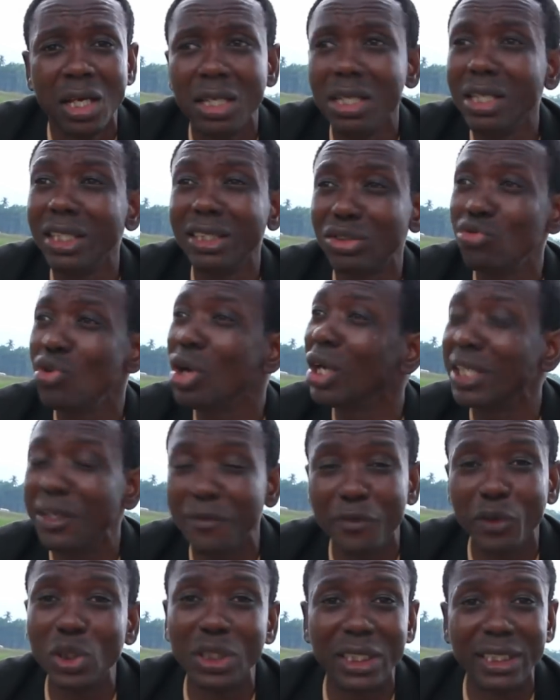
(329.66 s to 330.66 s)
is not
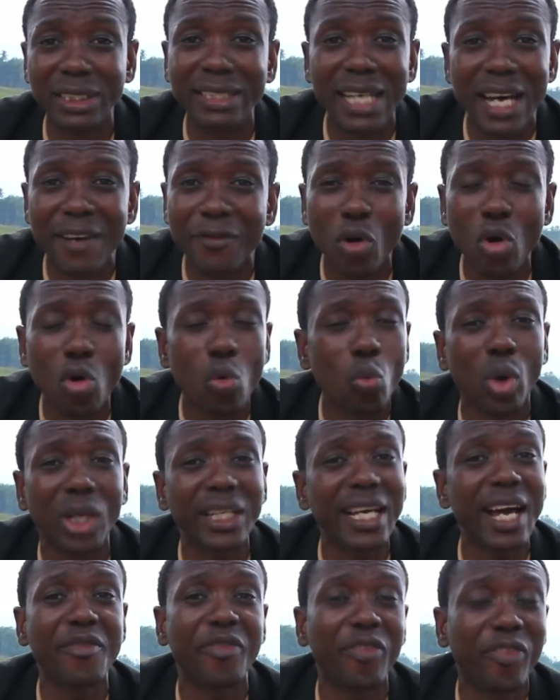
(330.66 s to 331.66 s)
even the devil.
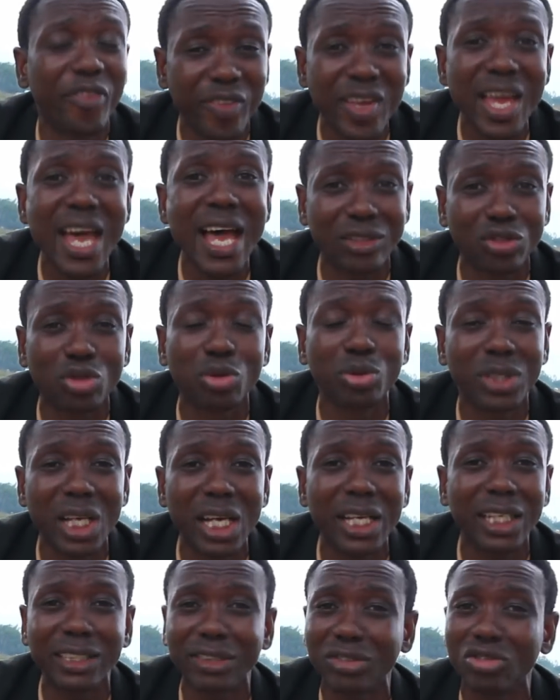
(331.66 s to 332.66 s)
What I fear
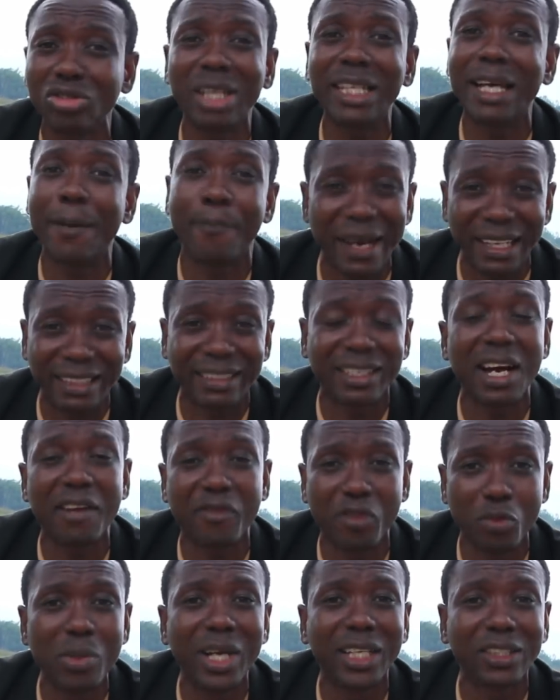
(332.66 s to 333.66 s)
today is not a bad
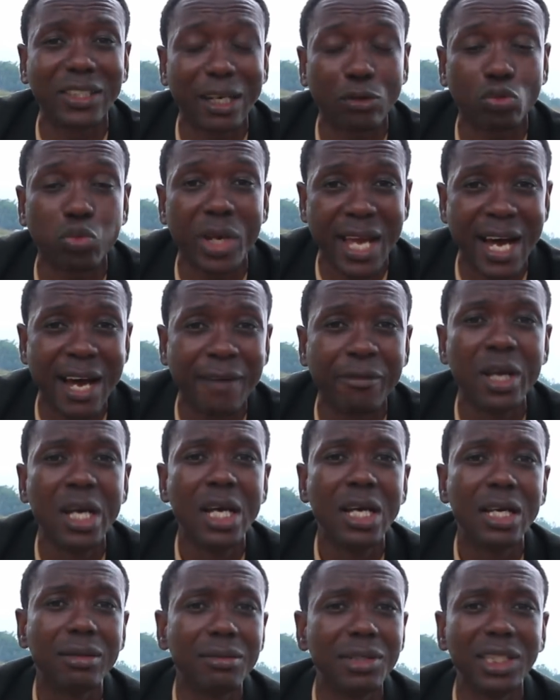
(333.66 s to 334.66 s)
government that we have.
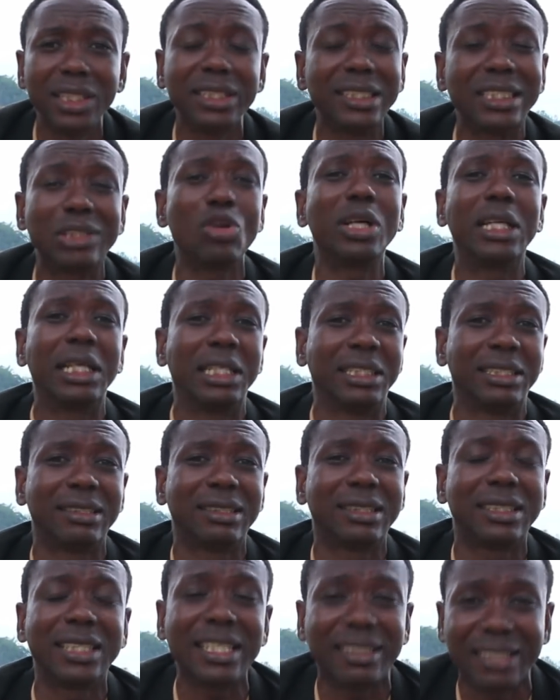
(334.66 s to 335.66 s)
It's not the
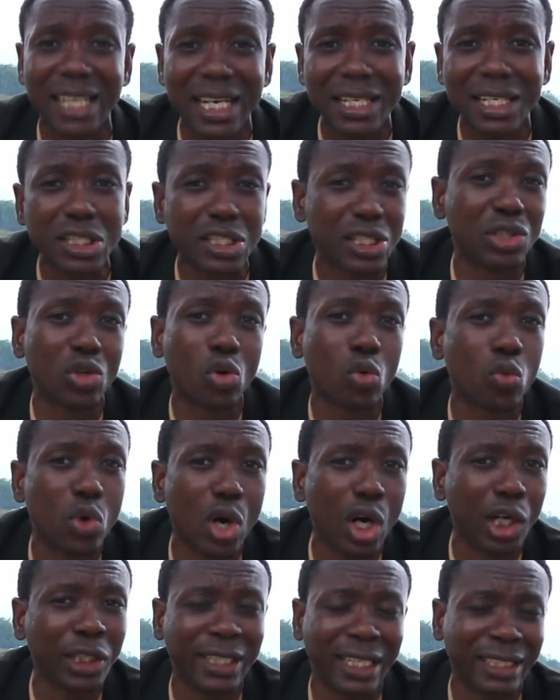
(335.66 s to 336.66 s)
Satanists in the
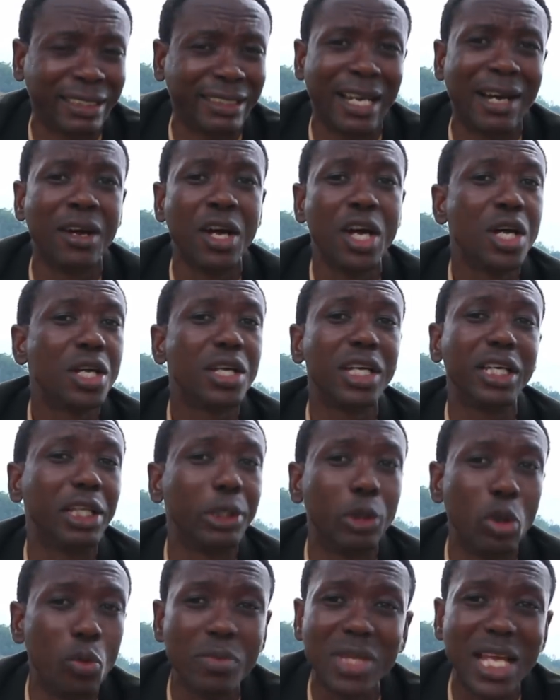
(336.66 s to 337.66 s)
world that are
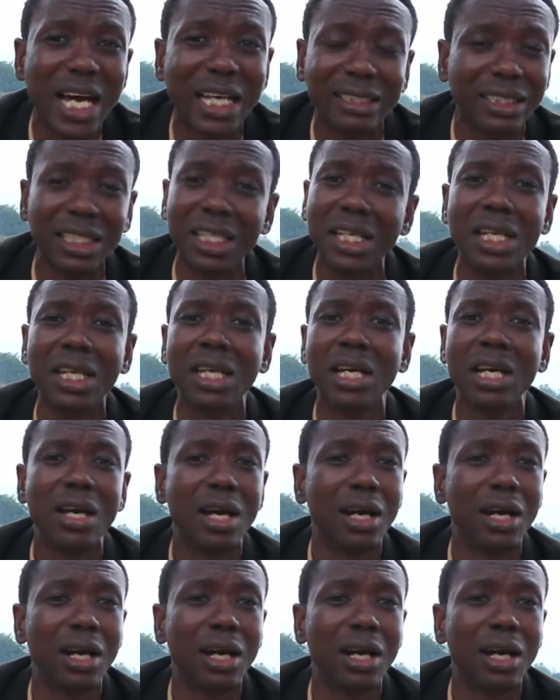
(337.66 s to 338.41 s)
Illuminati,